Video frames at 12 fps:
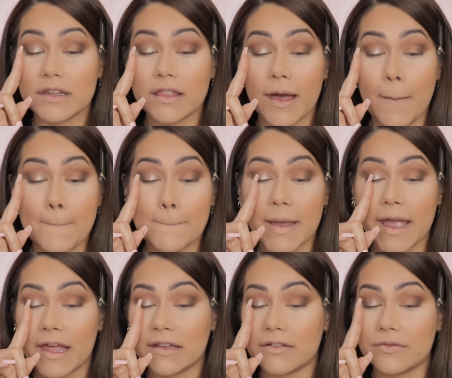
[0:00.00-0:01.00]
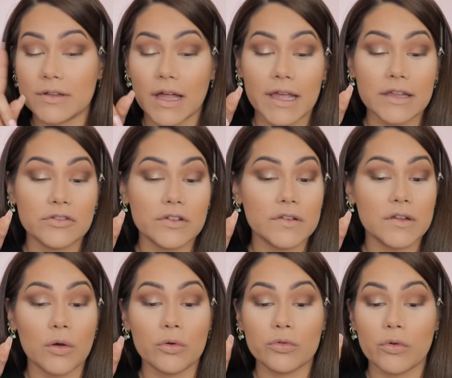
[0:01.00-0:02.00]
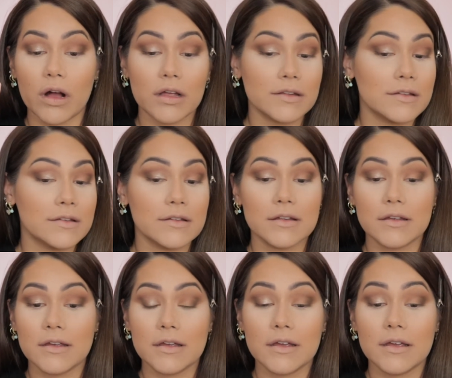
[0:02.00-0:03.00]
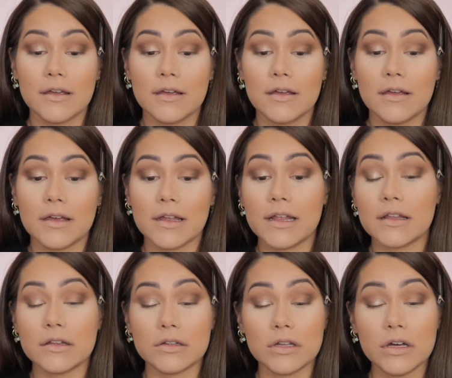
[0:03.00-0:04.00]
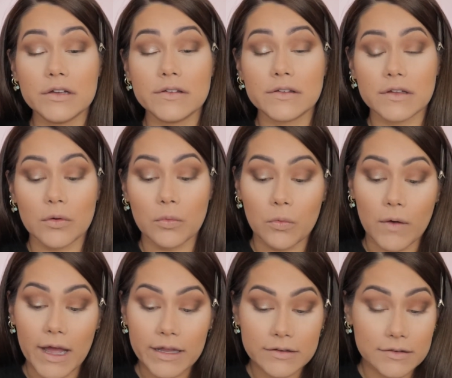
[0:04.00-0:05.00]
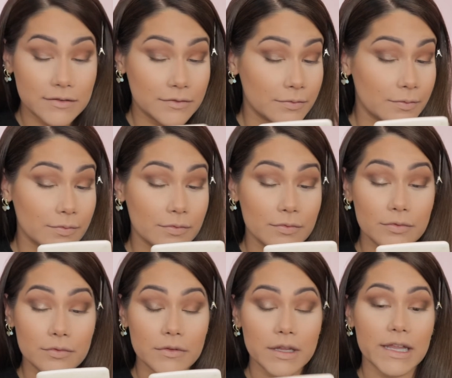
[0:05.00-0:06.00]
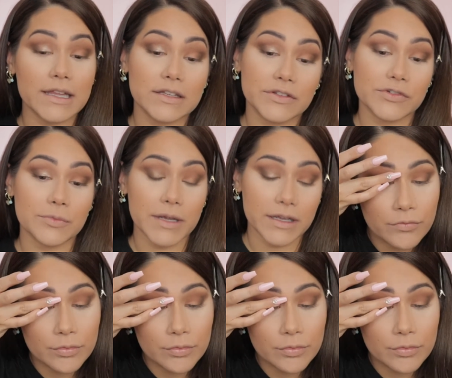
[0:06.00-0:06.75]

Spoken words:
that band of light just go across? And it looks wet, at least to me.